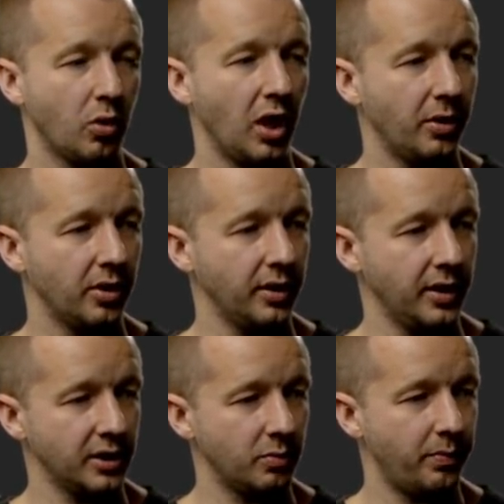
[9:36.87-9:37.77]
is primarily
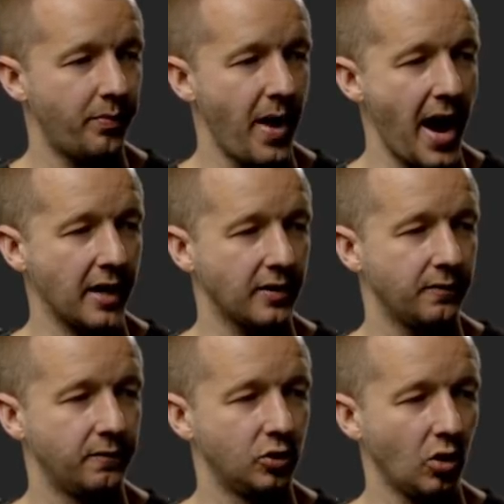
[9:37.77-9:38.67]
this
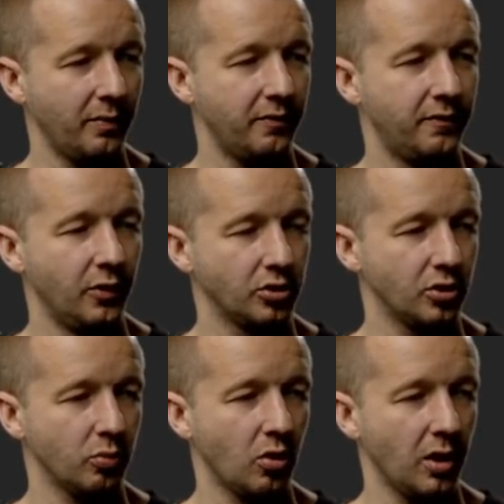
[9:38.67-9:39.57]
backdrop
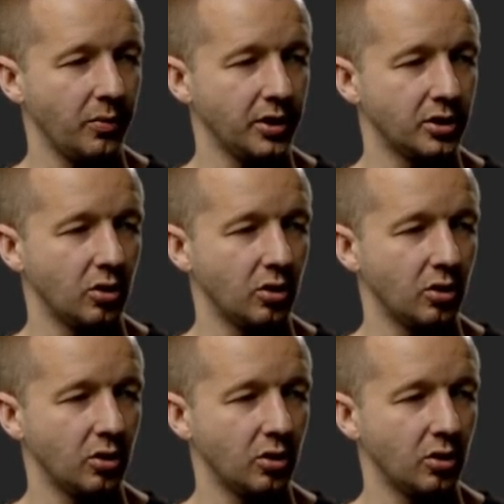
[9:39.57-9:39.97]
filter property.